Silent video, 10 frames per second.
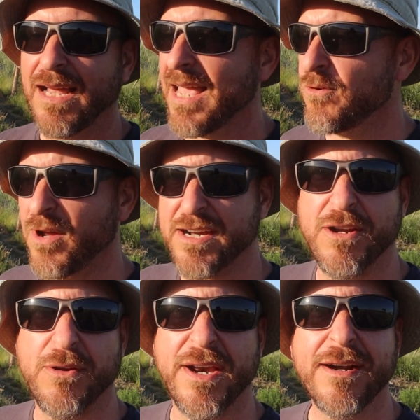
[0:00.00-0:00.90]
I don't want to
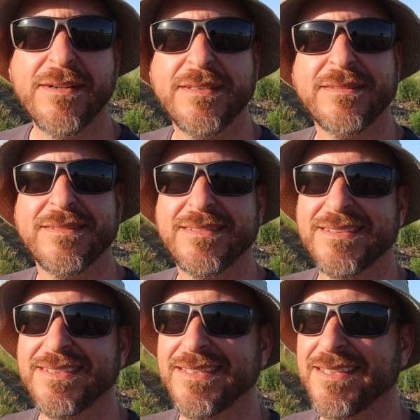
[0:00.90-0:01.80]
go there.
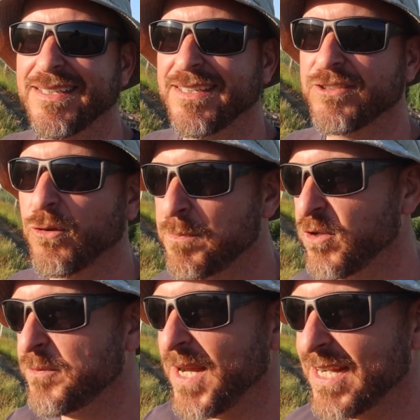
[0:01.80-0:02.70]
So I
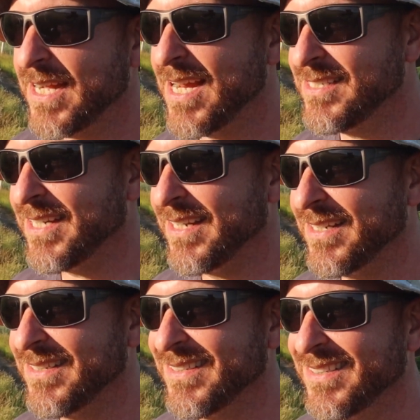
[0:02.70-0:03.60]
push back against it.
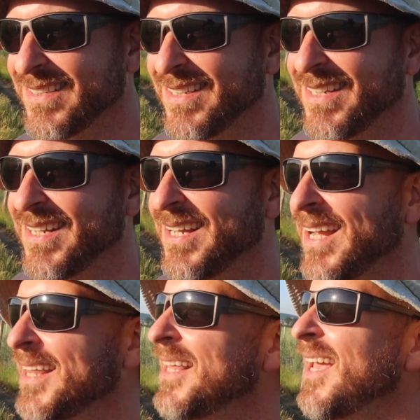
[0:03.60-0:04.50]

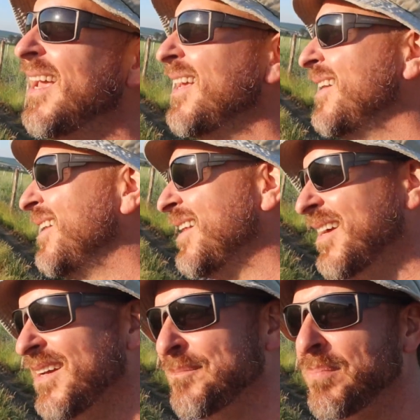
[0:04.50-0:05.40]
And then
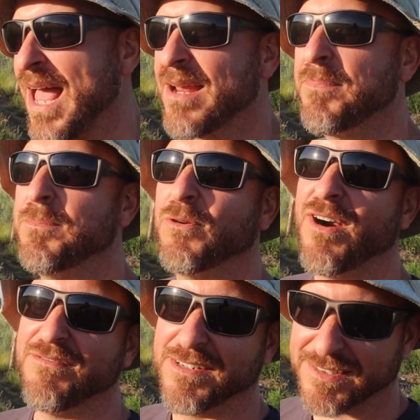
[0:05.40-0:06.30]
the black people
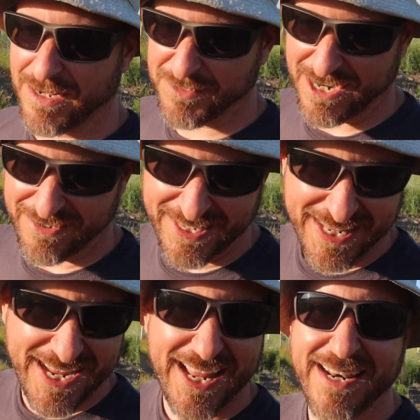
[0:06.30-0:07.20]
reference comes out.
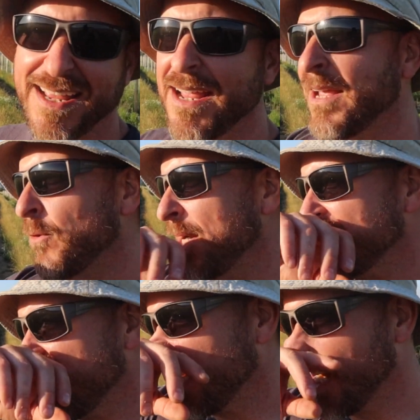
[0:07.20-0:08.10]
And then
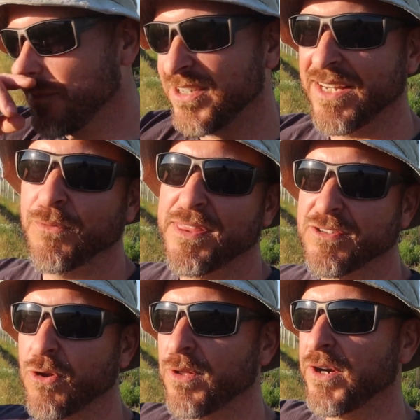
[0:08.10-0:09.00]
Winston comes in with
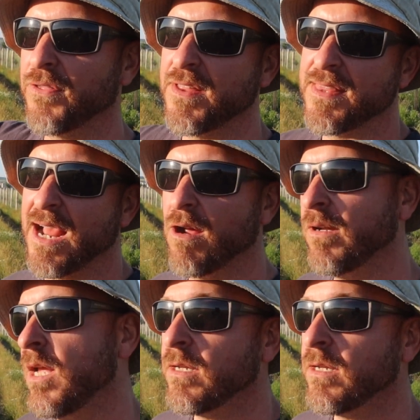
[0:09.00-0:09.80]
this holier than thou.